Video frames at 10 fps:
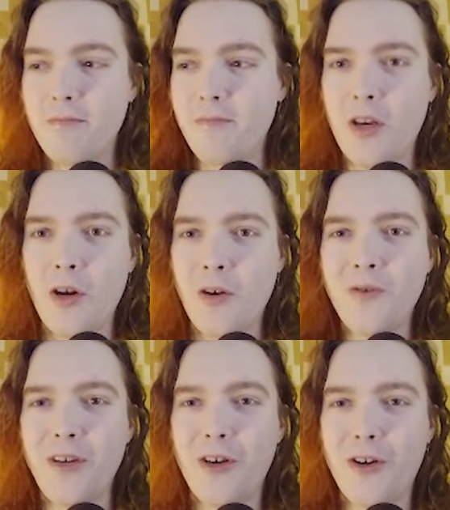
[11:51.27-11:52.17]

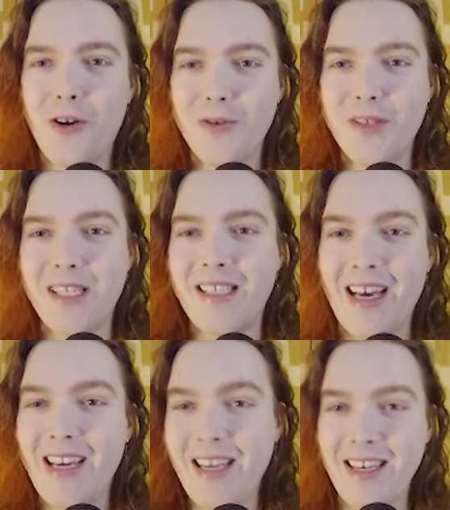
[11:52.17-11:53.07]
your whole
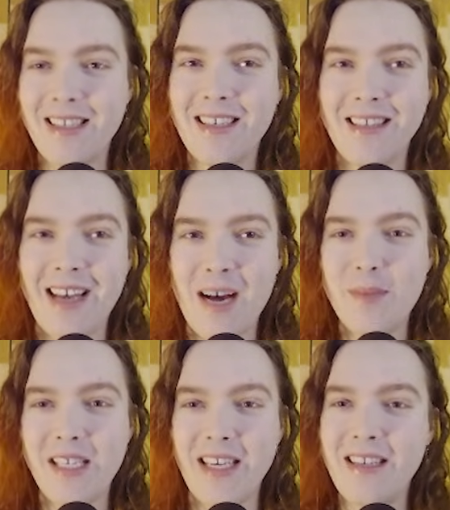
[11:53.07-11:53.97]
society has
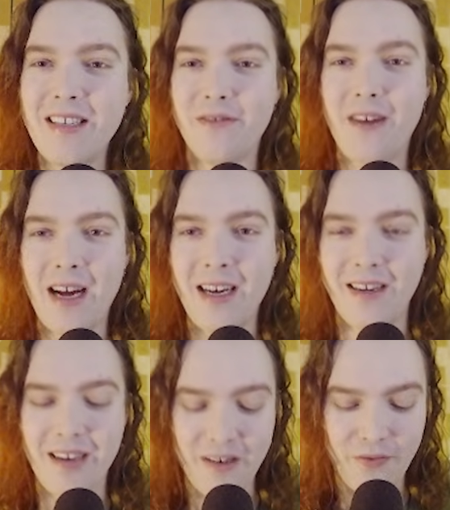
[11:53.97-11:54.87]
collapsed into
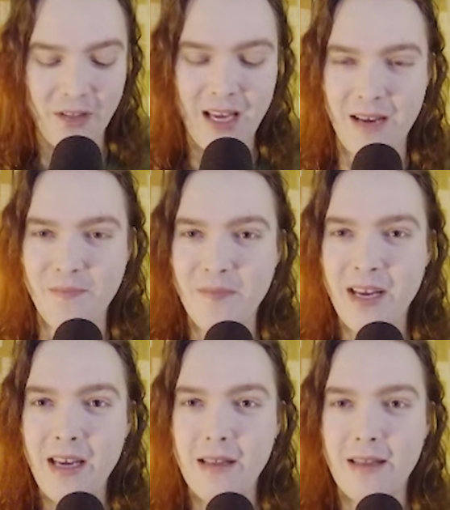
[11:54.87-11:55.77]
fire and flame,
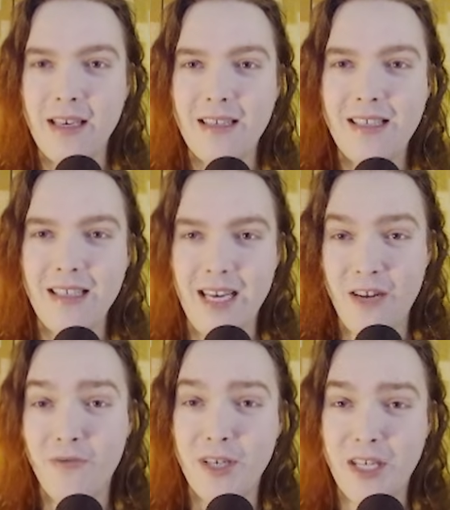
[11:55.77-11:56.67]
that
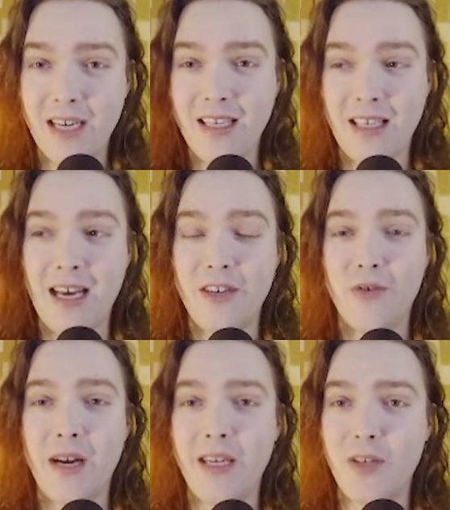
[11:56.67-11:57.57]
in rejecting that and
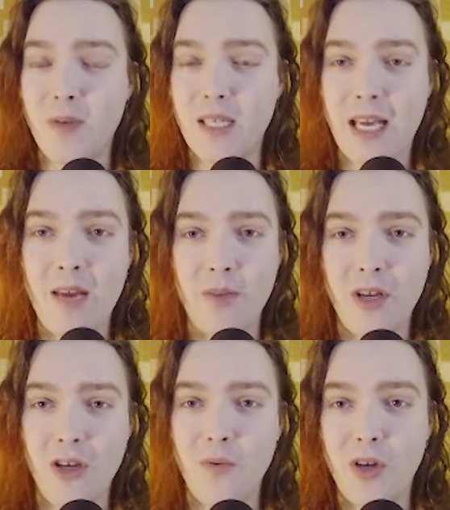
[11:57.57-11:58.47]
trying to escape
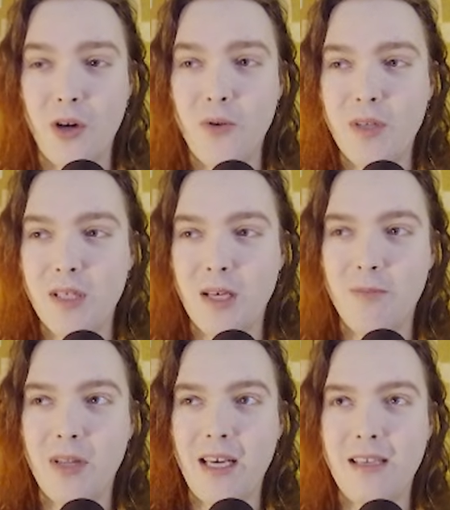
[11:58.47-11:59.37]
it, you would go to
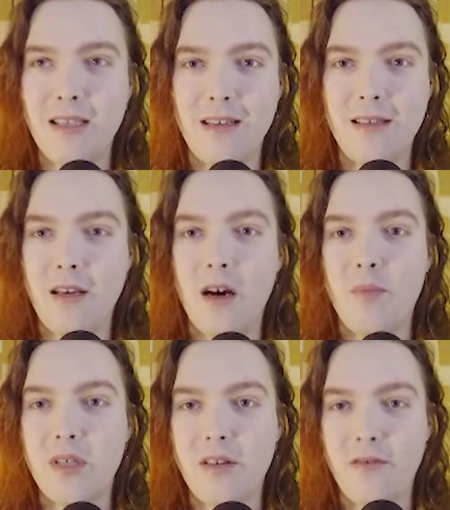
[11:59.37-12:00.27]
some place that is the opposite of